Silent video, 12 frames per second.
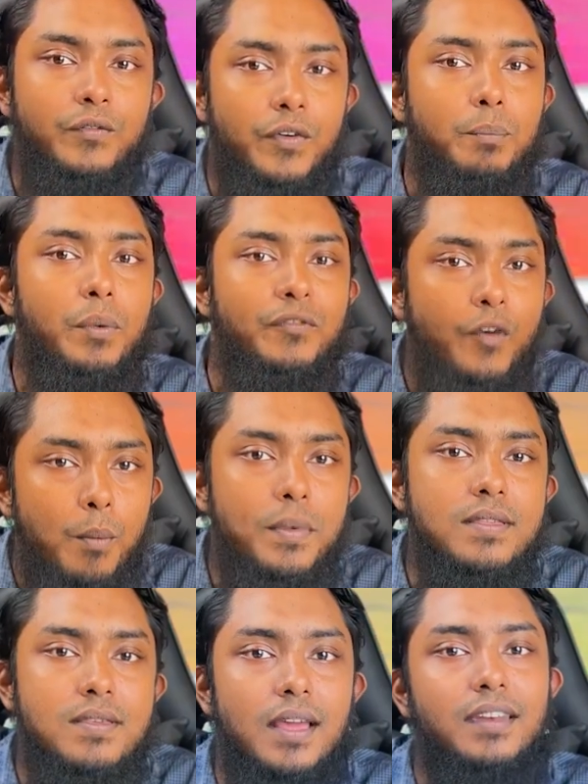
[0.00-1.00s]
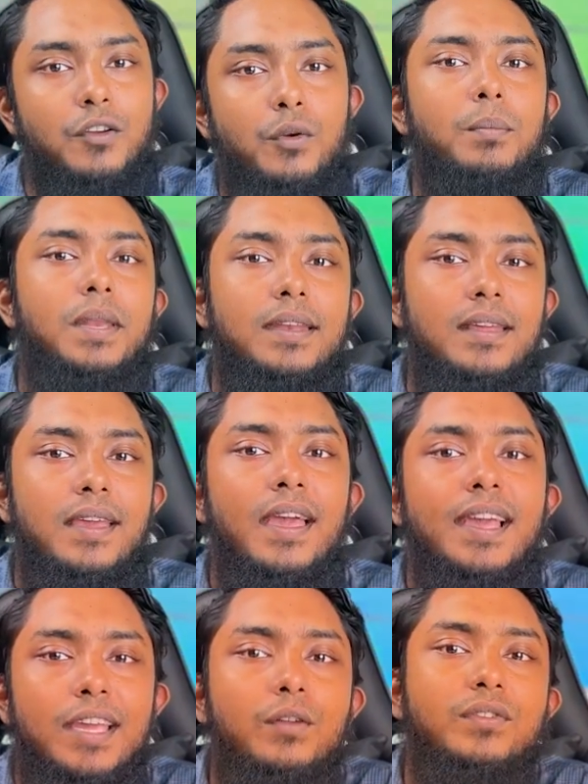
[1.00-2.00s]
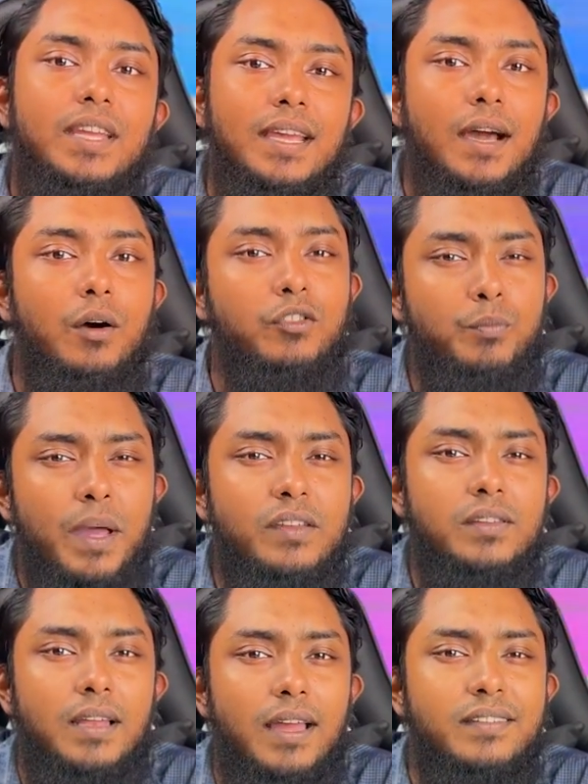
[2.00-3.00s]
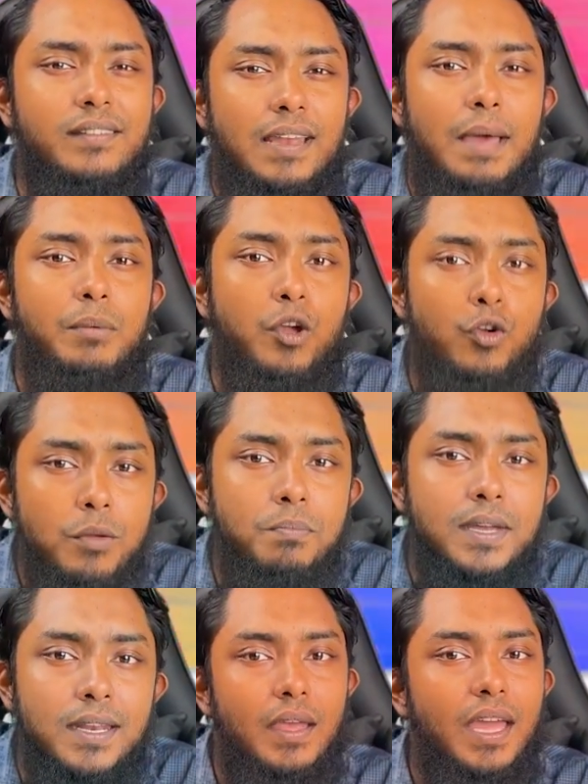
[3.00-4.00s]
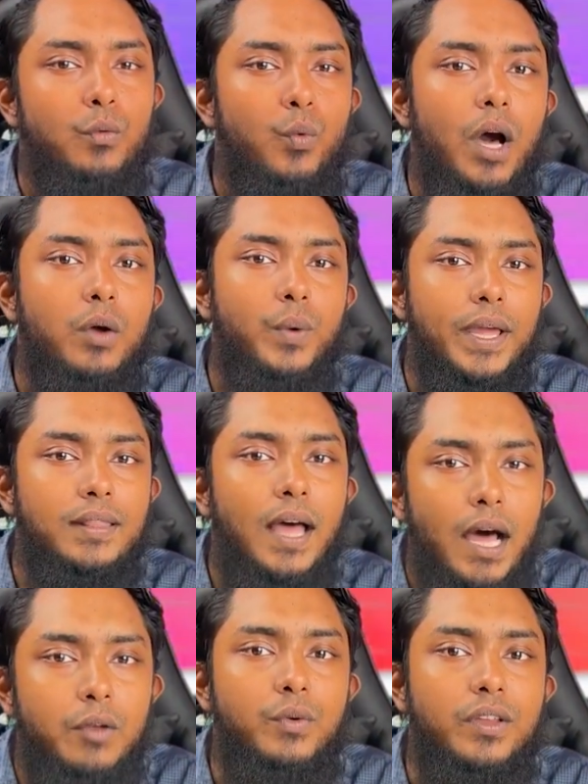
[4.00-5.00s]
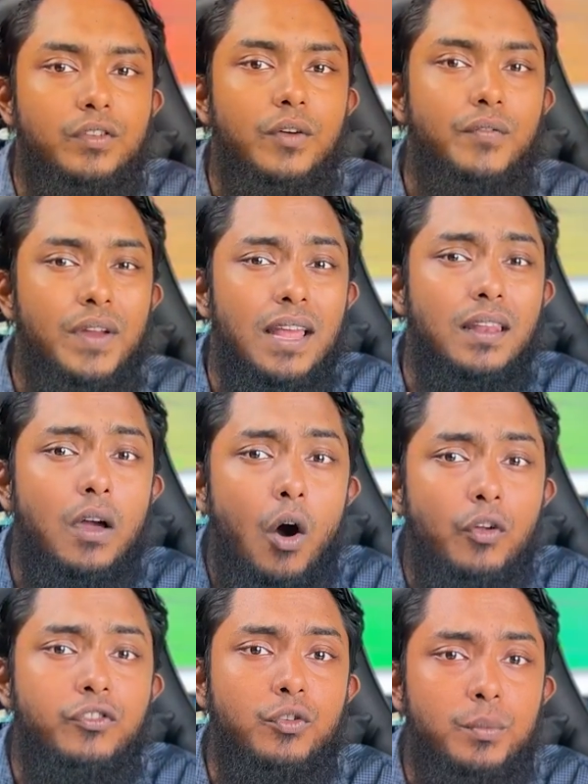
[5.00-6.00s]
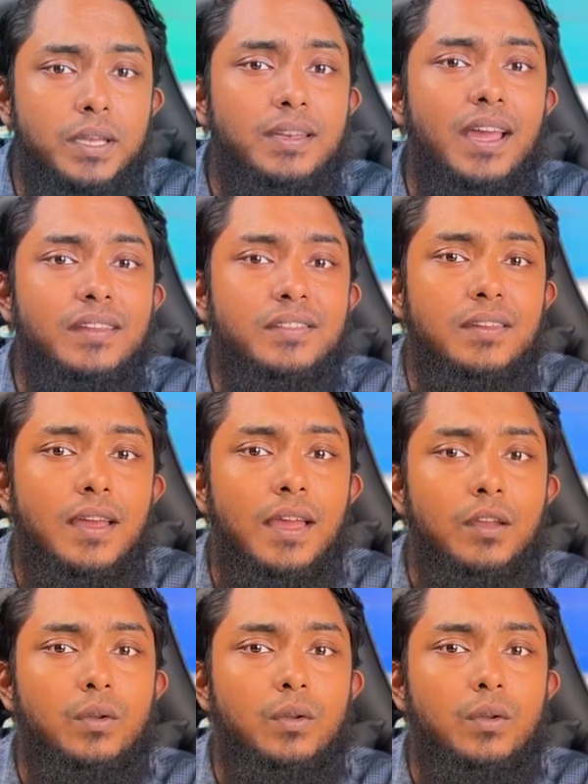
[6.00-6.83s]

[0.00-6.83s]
for performance and durability using our specialized lab equipment and work with hundreds of real consumer testers